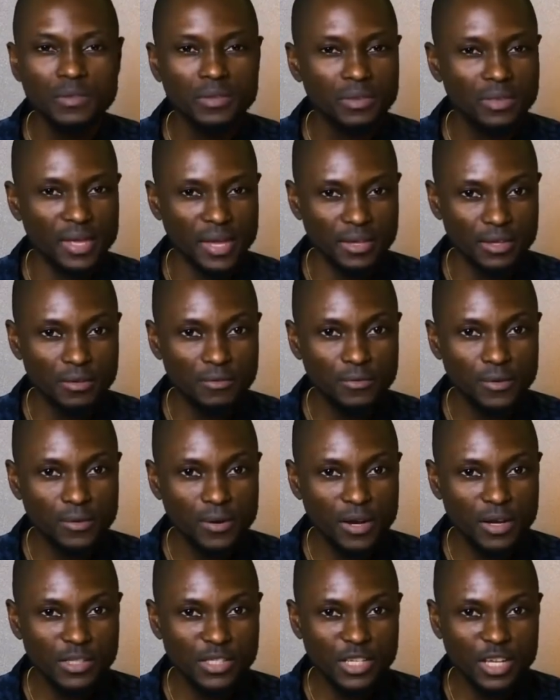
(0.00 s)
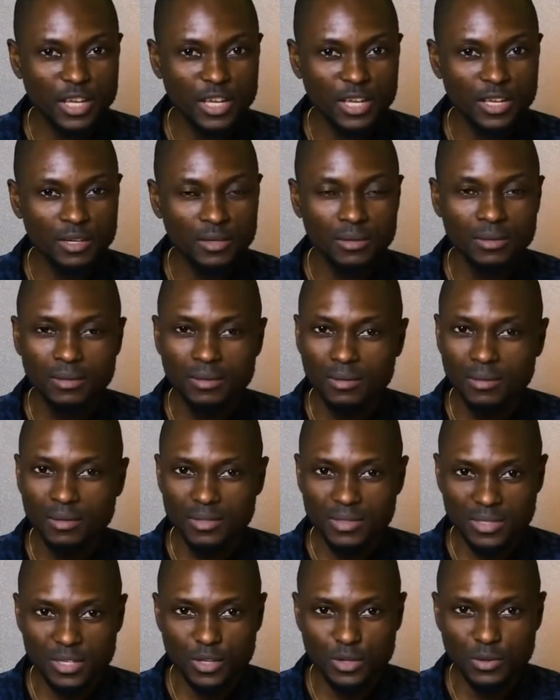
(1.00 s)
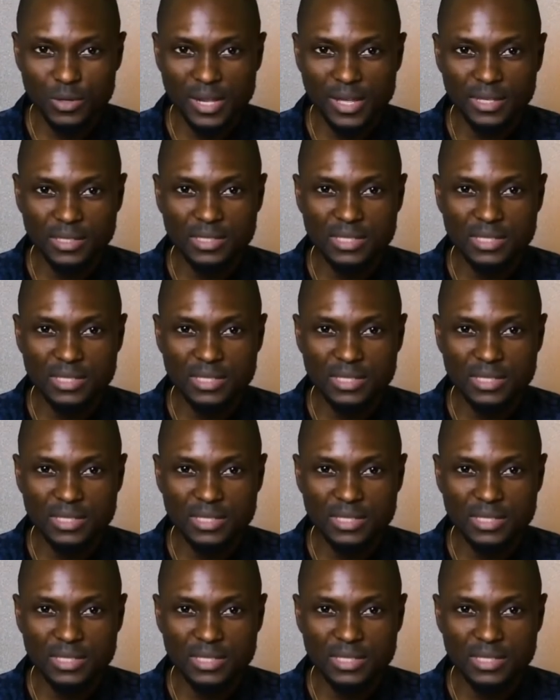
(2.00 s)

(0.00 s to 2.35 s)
Thank you for watching. See you next